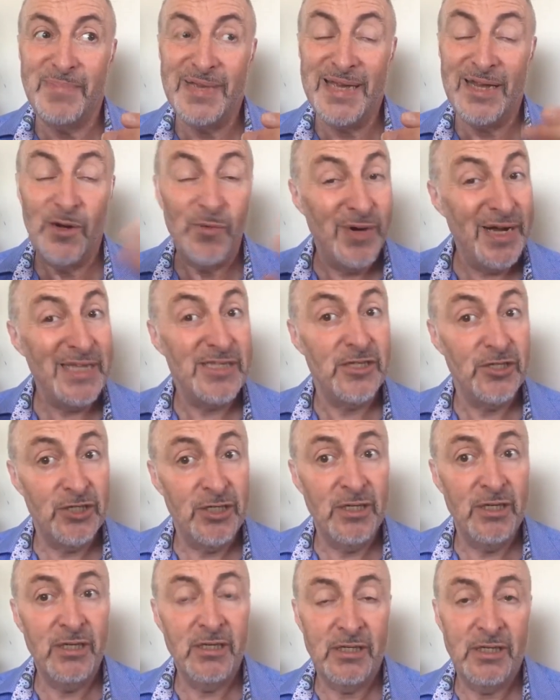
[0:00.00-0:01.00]
In a way, it's a
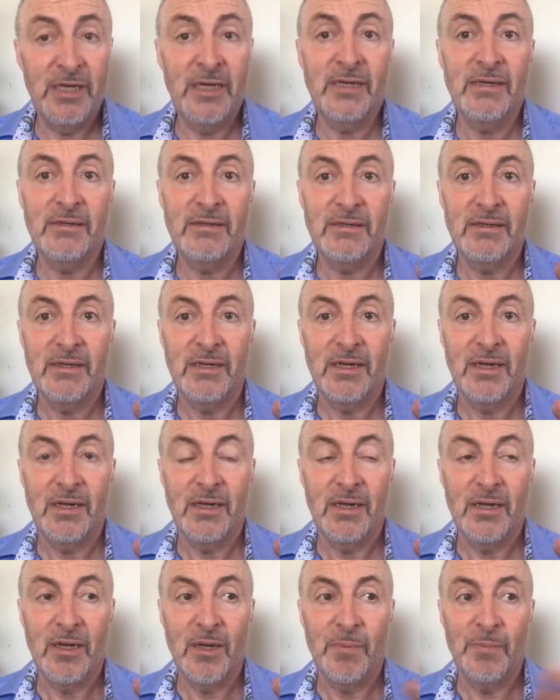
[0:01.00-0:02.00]
cheating thing,
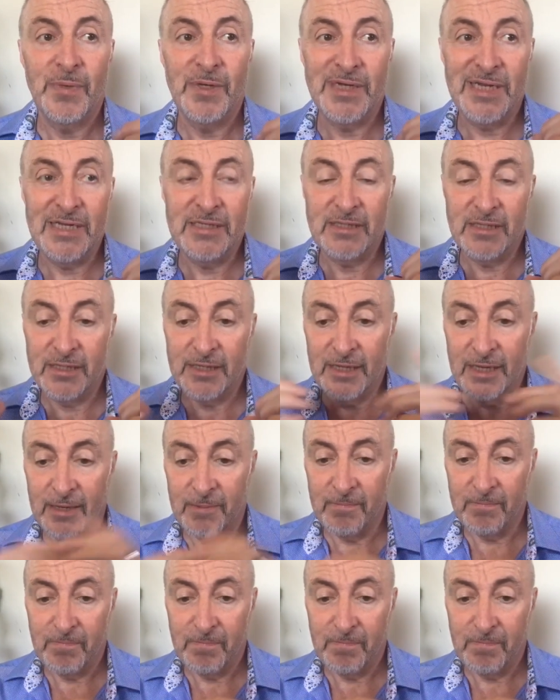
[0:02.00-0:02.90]
but here's the thing,